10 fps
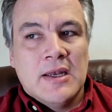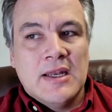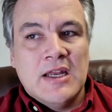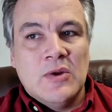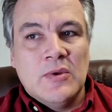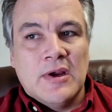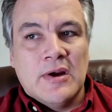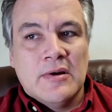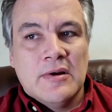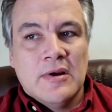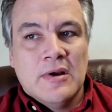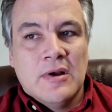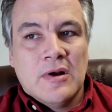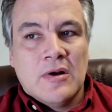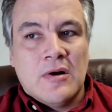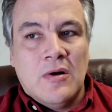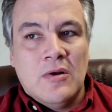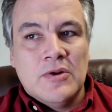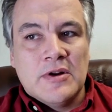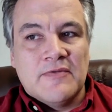did he do there?
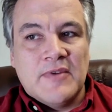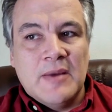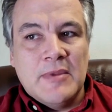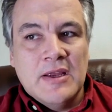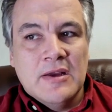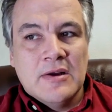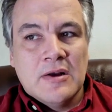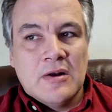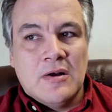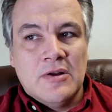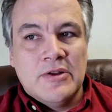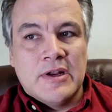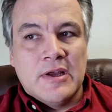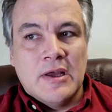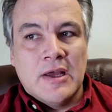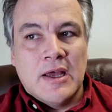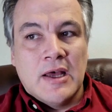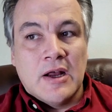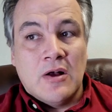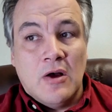Called on his family? Called on
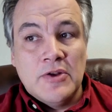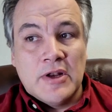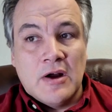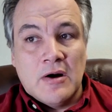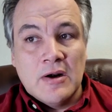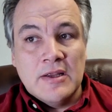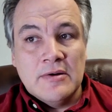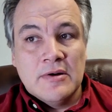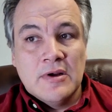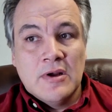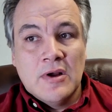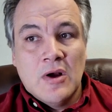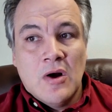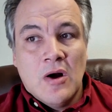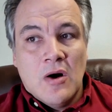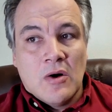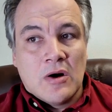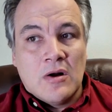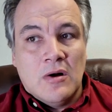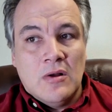a harlot?
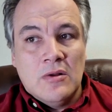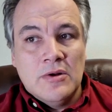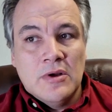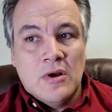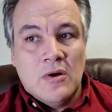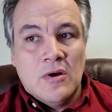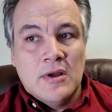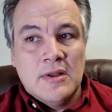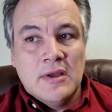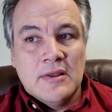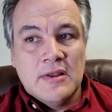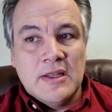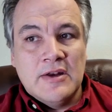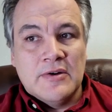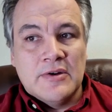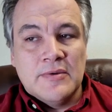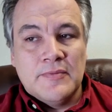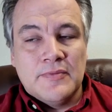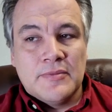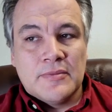Or called on the leaders?
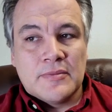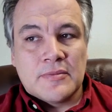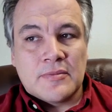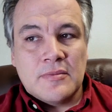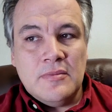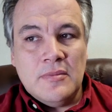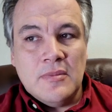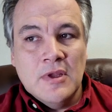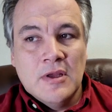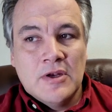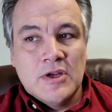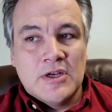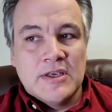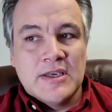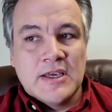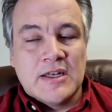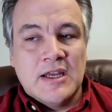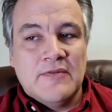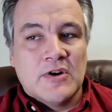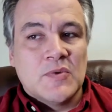Judges
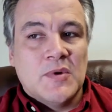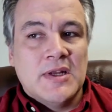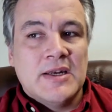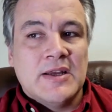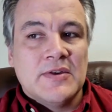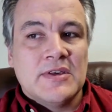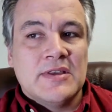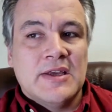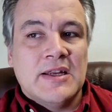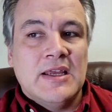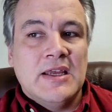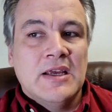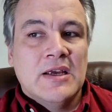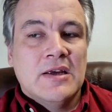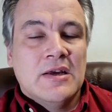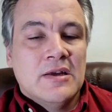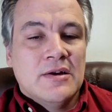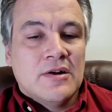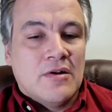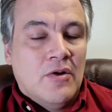16, verse 1 tells us that he
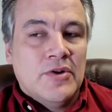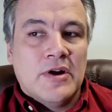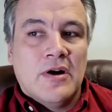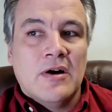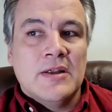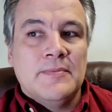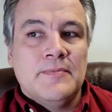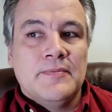called on a harlot.